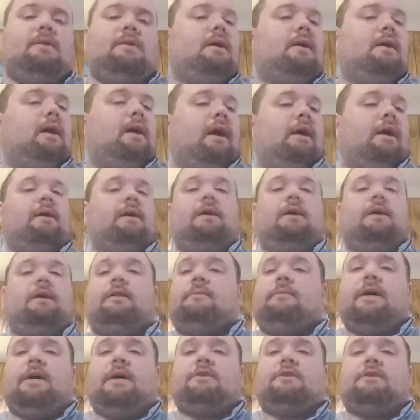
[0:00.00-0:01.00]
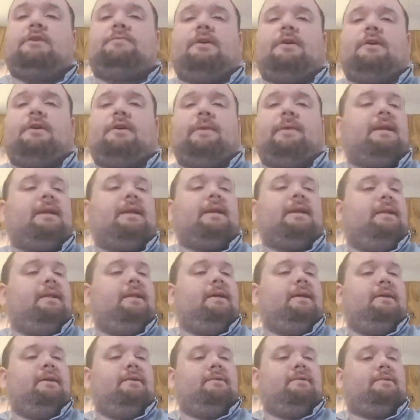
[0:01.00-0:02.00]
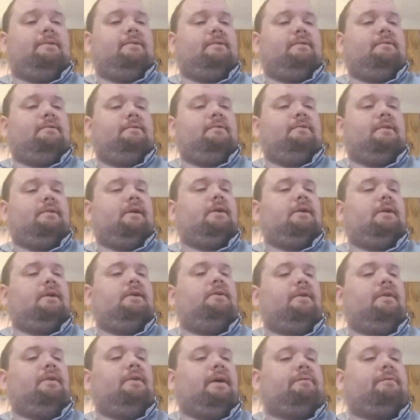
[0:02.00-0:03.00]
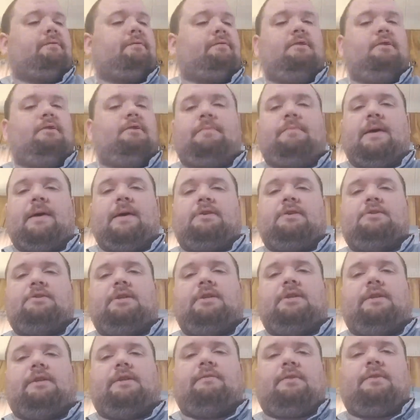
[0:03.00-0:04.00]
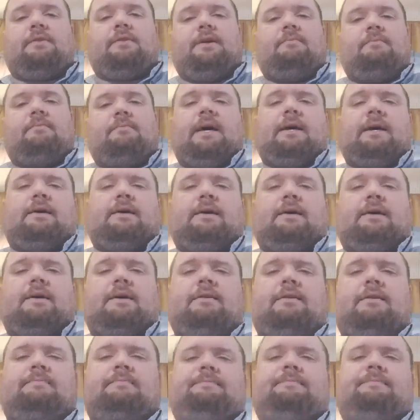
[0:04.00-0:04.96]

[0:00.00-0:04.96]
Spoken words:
and then the best part about it is, all you have to do to package everything back up.